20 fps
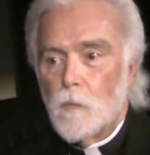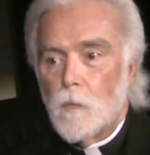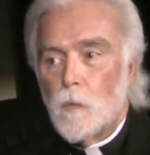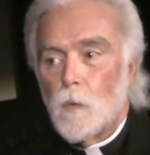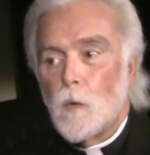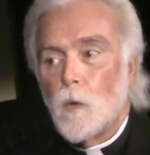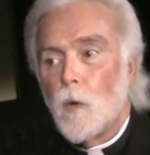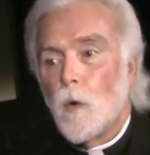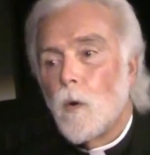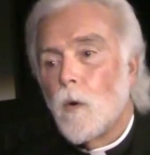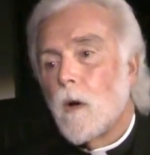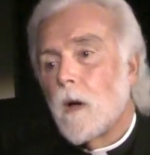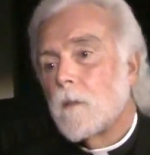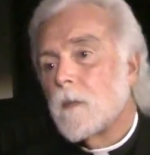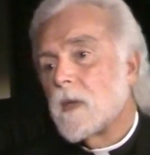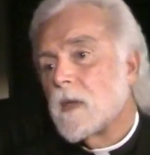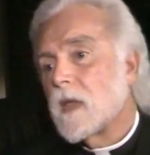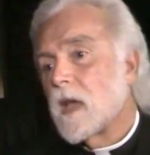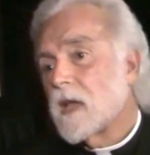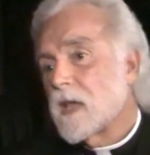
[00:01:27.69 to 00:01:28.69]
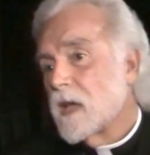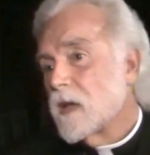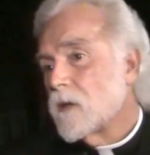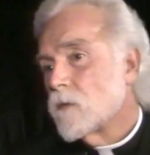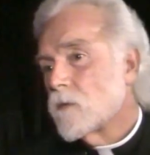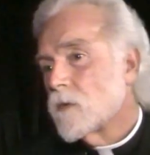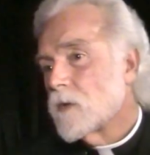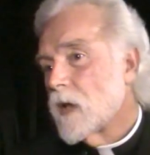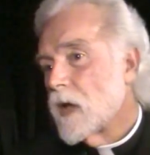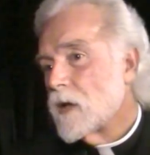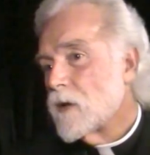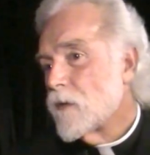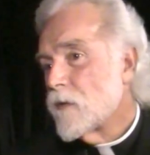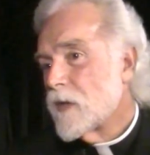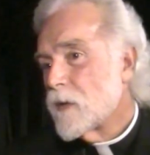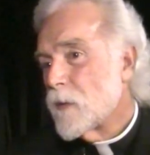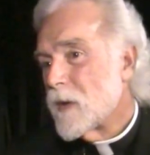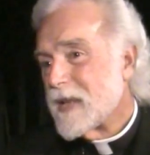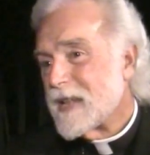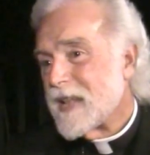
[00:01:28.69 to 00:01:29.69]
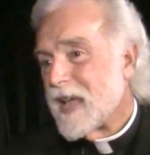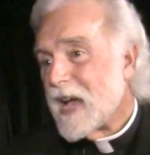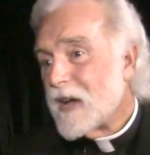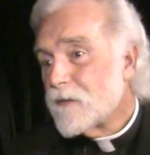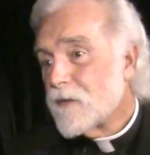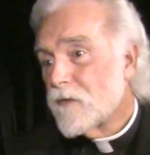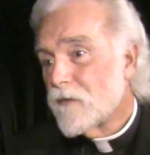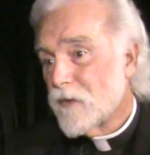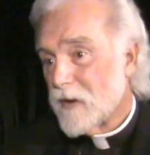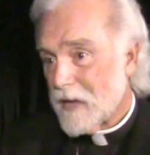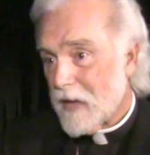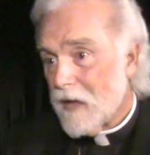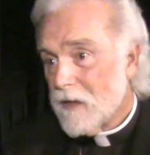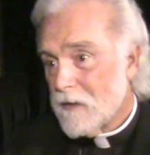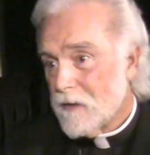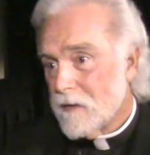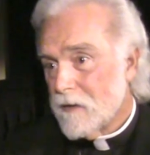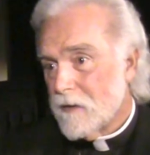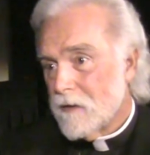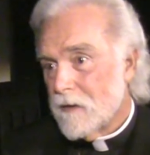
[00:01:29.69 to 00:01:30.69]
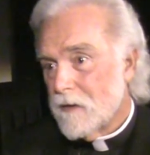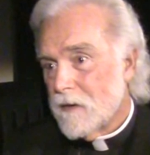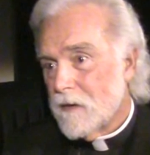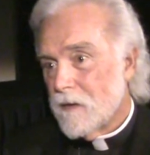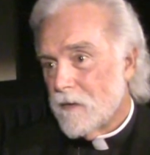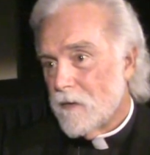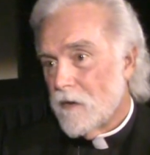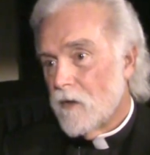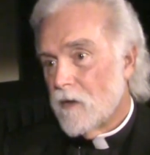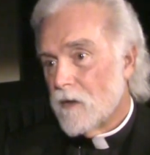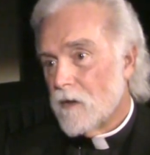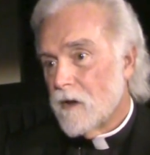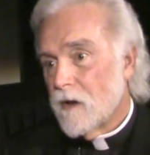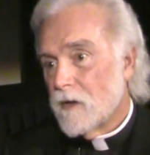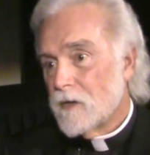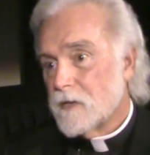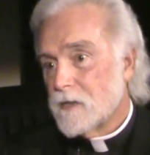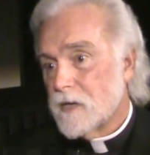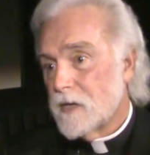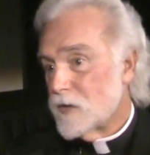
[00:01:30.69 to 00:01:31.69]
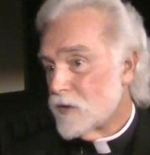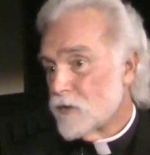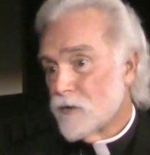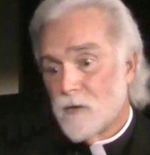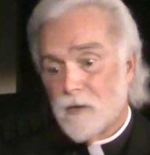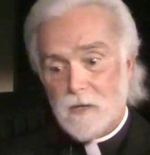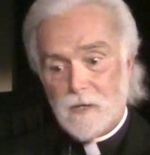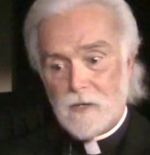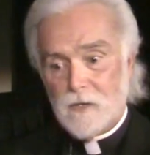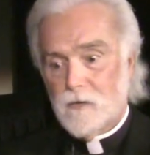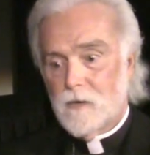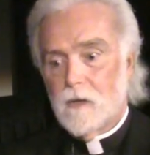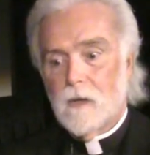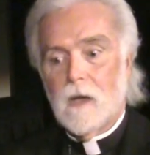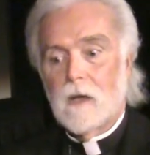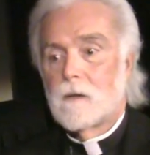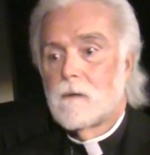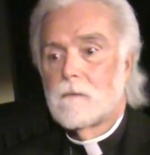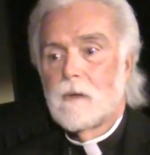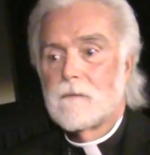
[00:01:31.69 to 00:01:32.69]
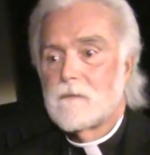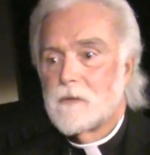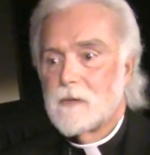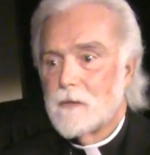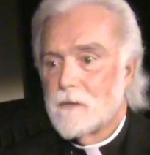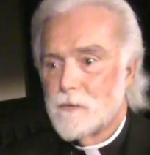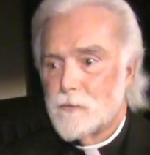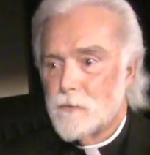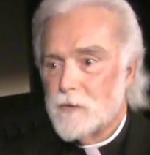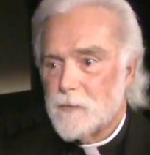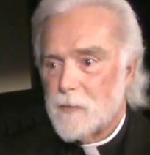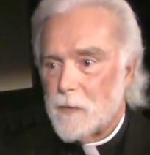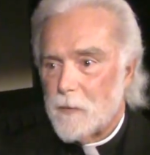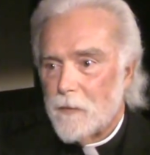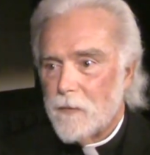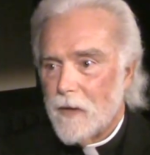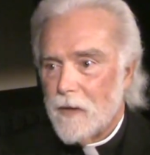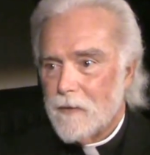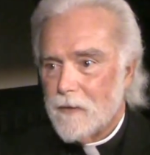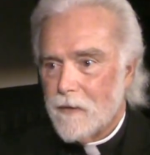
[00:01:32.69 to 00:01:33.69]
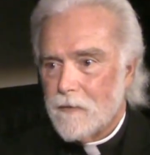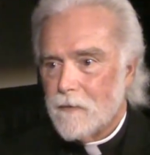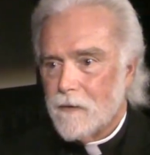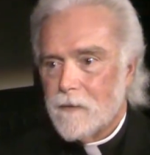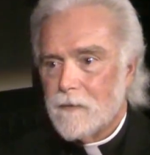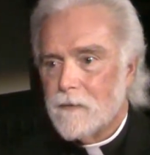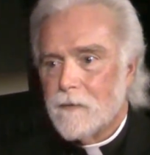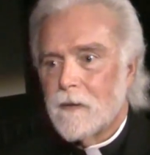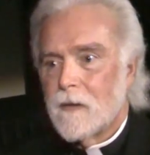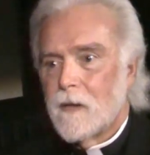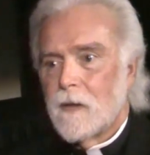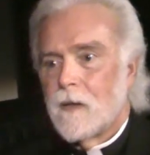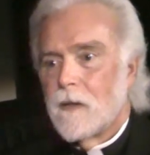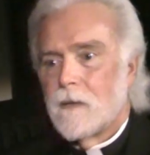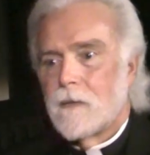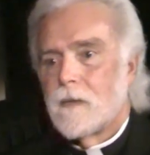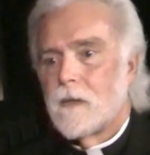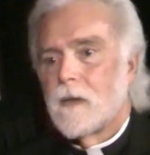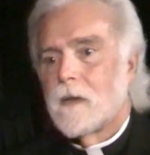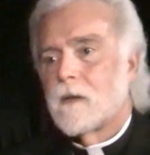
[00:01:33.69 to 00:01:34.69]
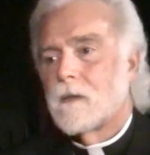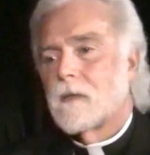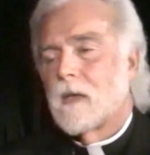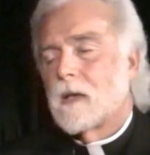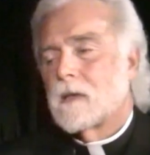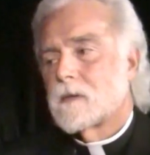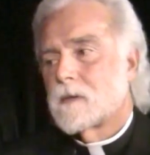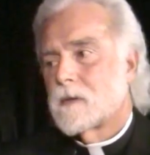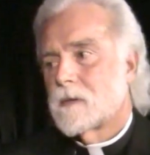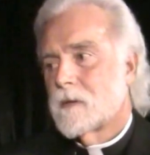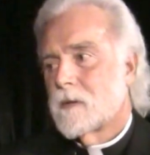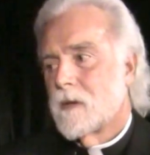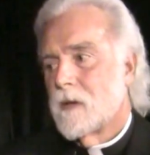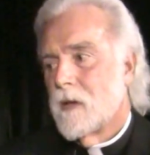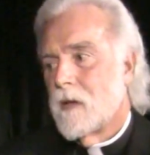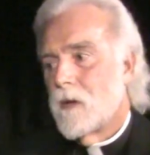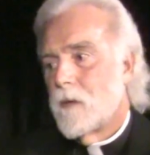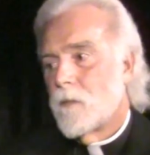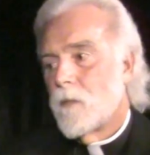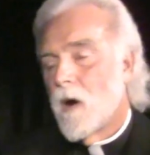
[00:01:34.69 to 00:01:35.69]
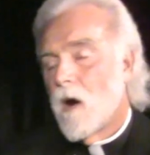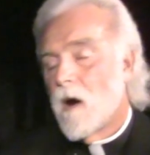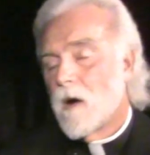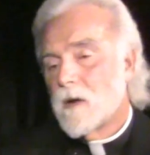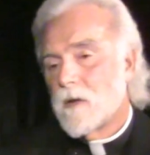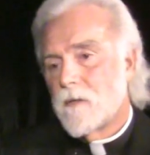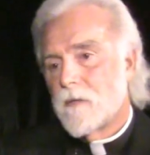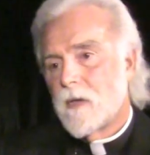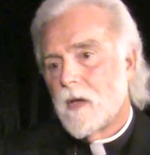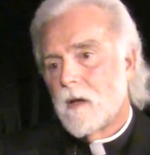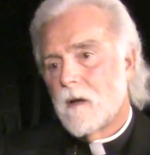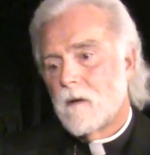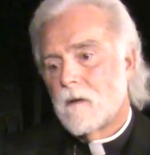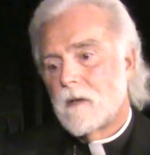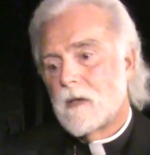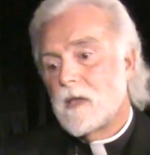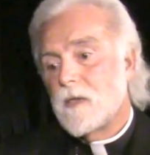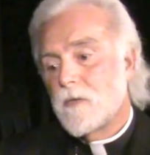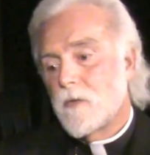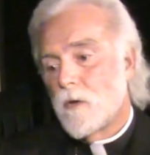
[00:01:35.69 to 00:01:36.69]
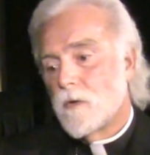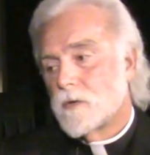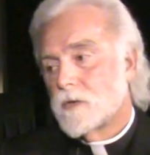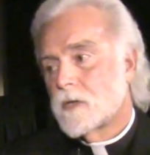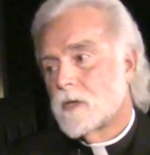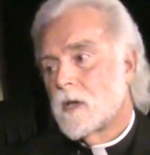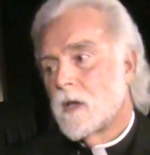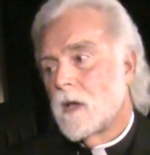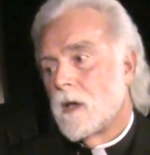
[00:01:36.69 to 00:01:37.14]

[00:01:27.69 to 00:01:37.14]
No, I mean, again, I don't think we can ever forget the Holocaust, and certainly I don't have to tell the Jewish people that's part of their ethos.